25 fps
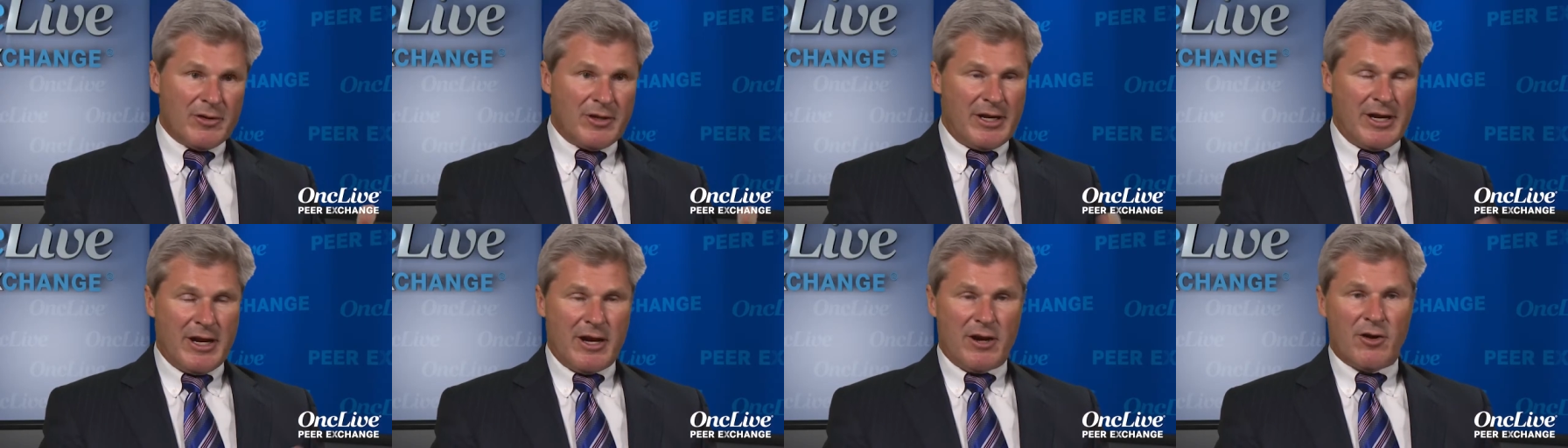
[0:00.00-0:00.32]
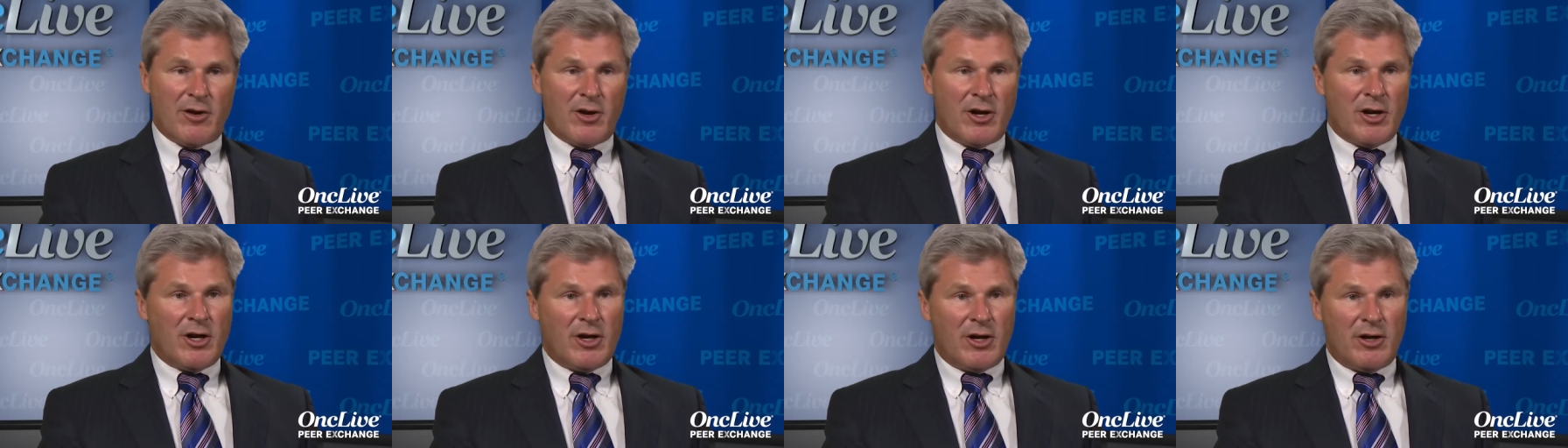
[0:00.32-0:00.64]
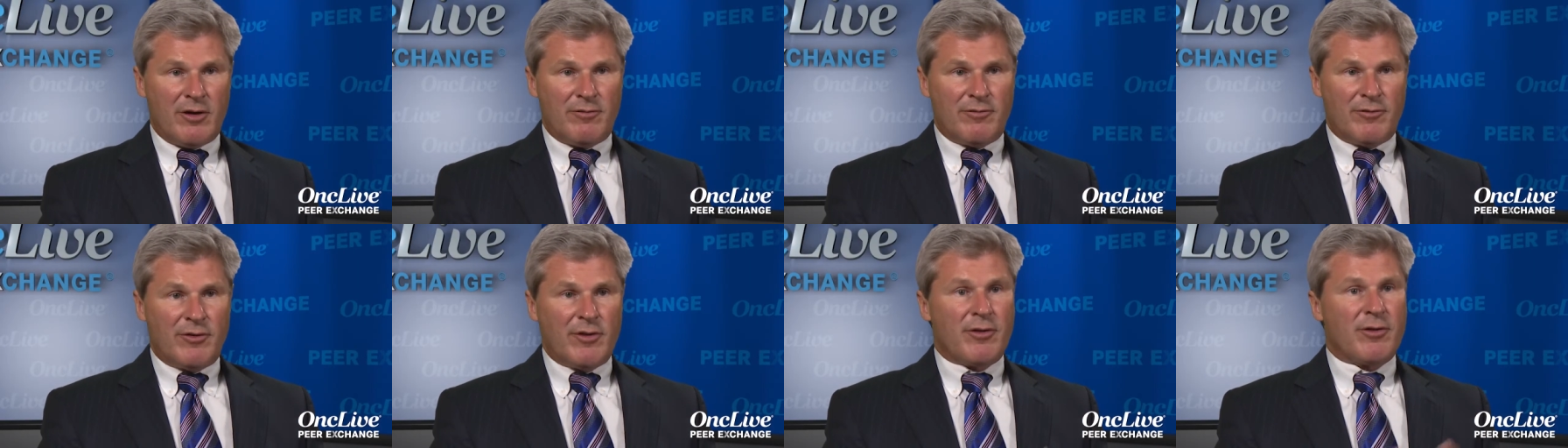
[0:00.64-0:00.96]
in the era
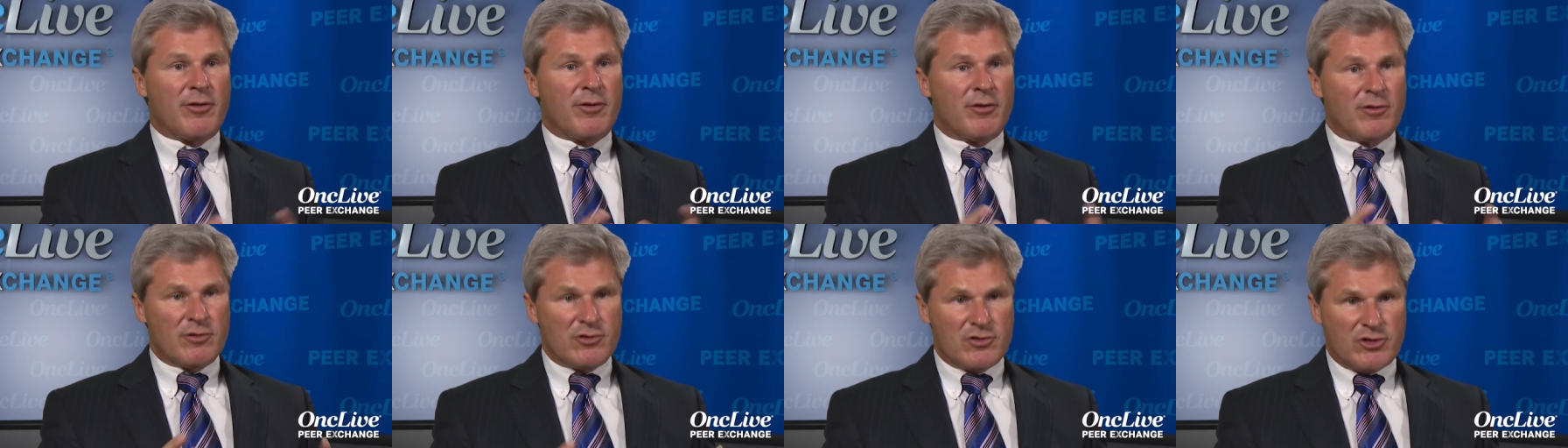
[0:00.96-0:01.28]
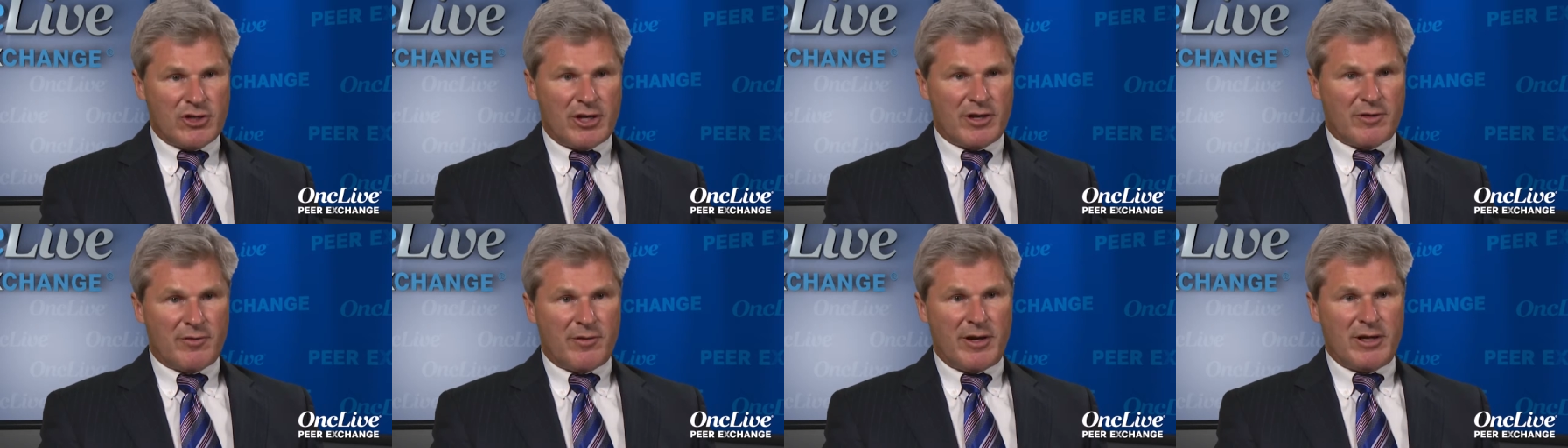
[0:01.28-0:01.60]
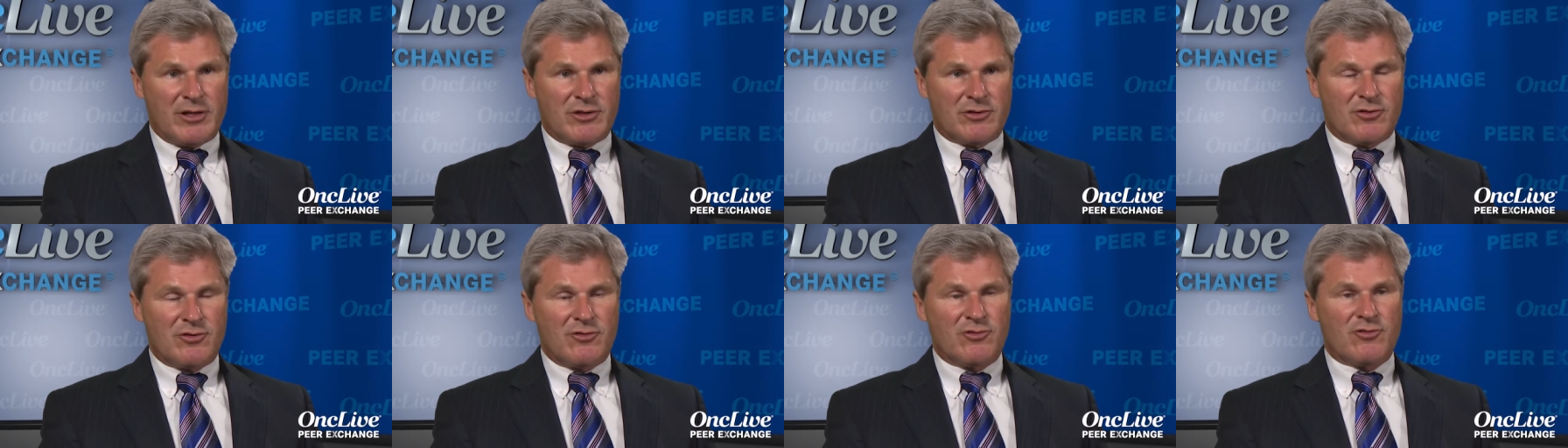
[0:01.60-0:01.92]
of the third
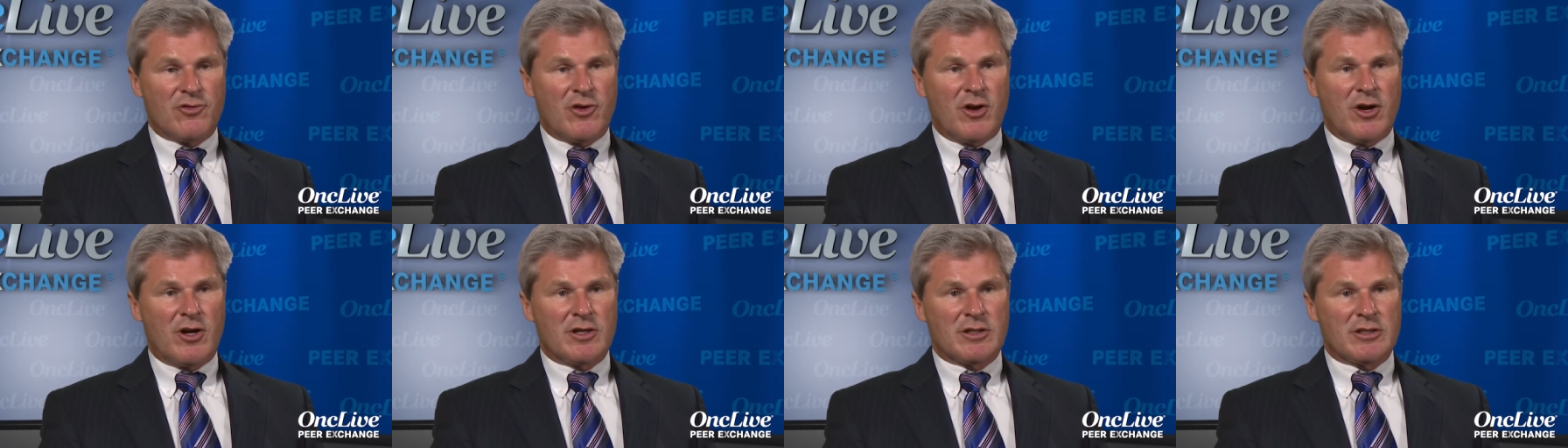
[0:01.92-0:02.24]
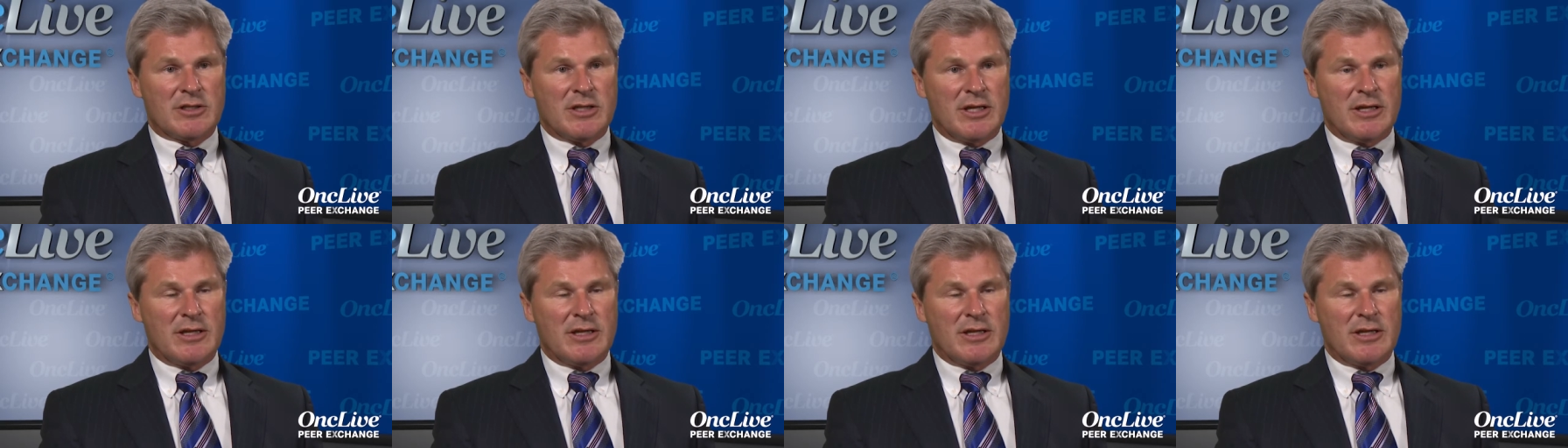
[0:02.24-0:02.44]
generation drugs,